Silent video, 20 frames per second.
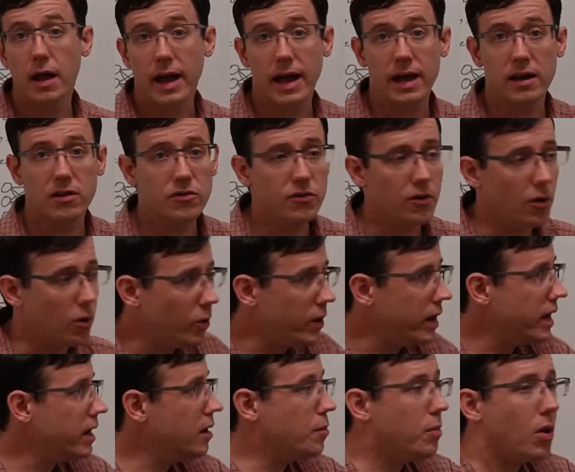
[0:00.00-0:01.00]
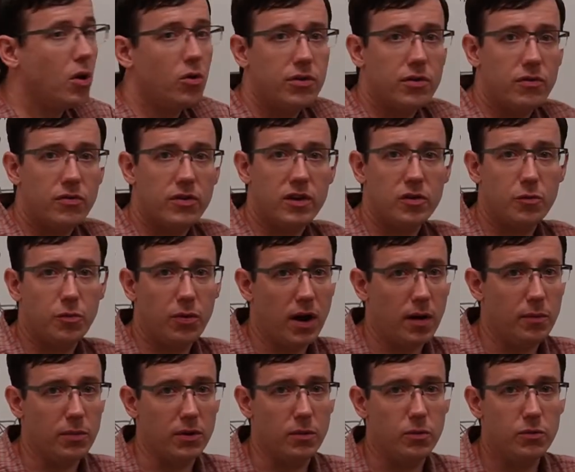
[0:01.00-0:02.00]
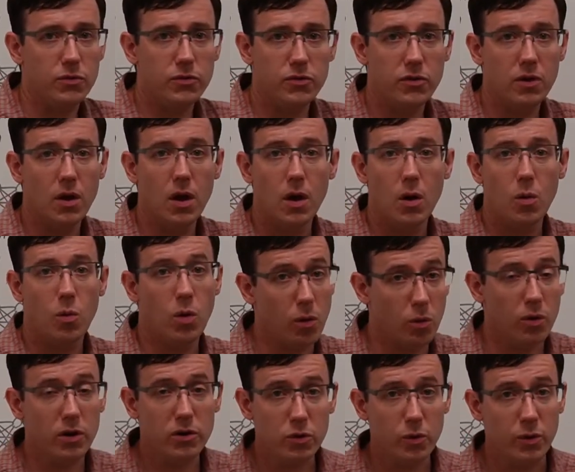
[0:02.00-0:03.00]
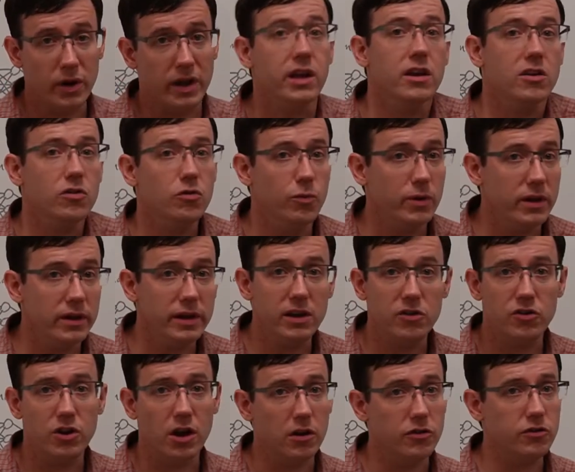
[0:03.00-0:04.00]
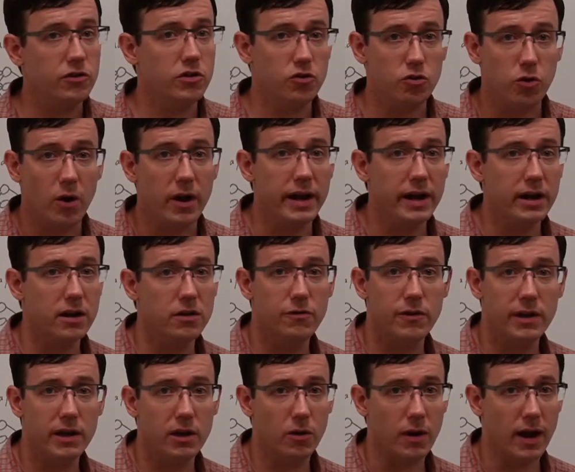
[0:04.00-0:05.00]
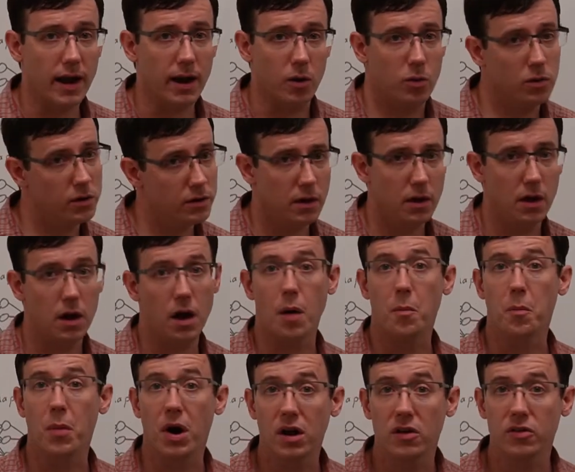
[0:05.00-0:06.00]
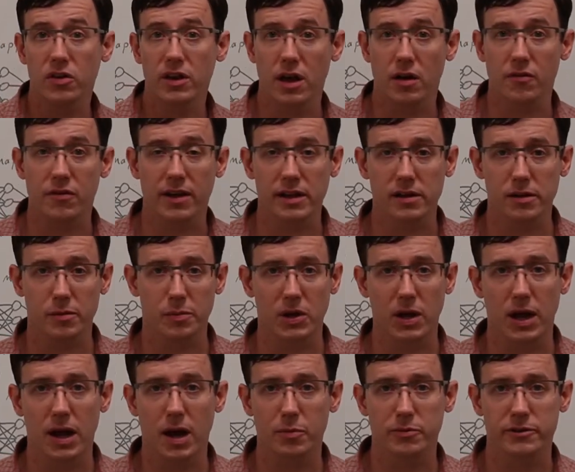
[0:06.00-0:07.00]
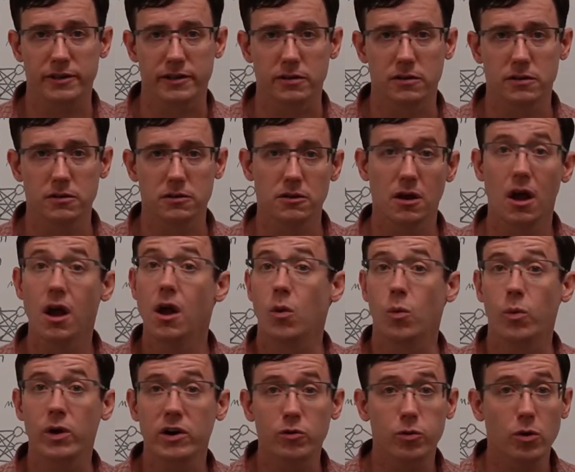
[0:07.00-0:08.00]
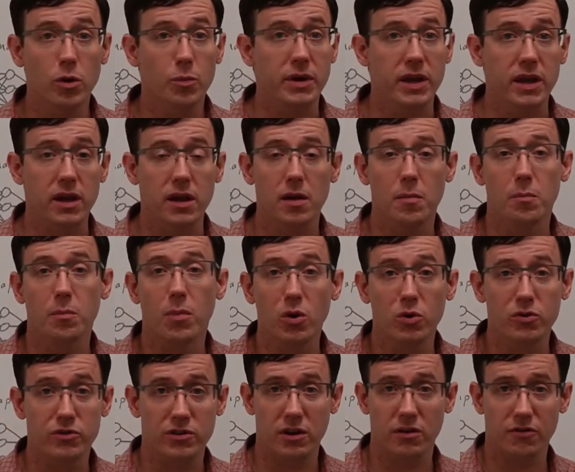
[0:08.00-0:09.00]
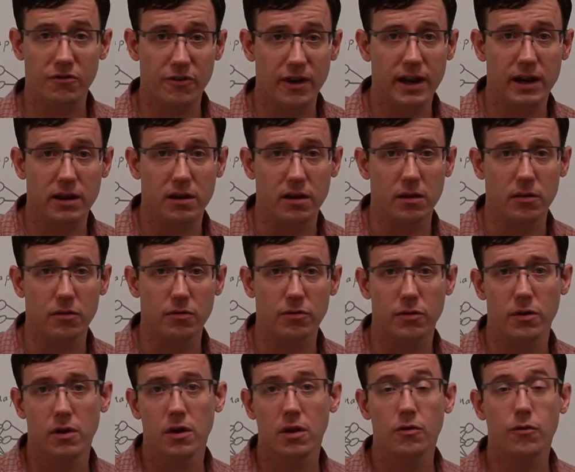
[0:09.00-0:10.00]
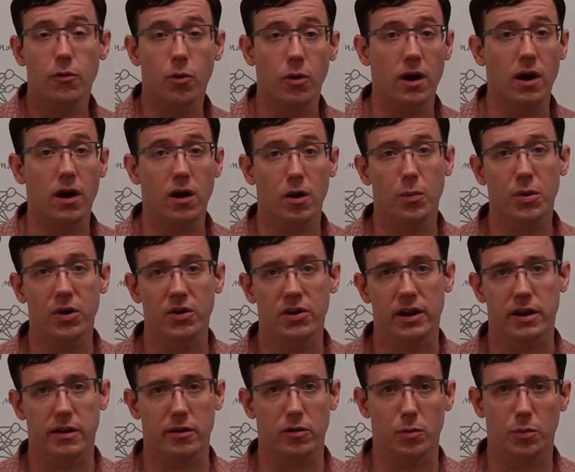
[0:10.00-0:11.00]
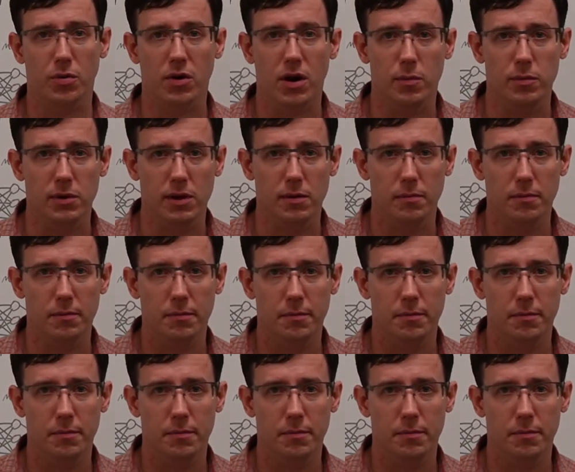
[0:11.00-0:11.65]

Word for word: And so in both of these problems, what we're doing is really just trying to figure out among the available options which will be most effective for our particular problem.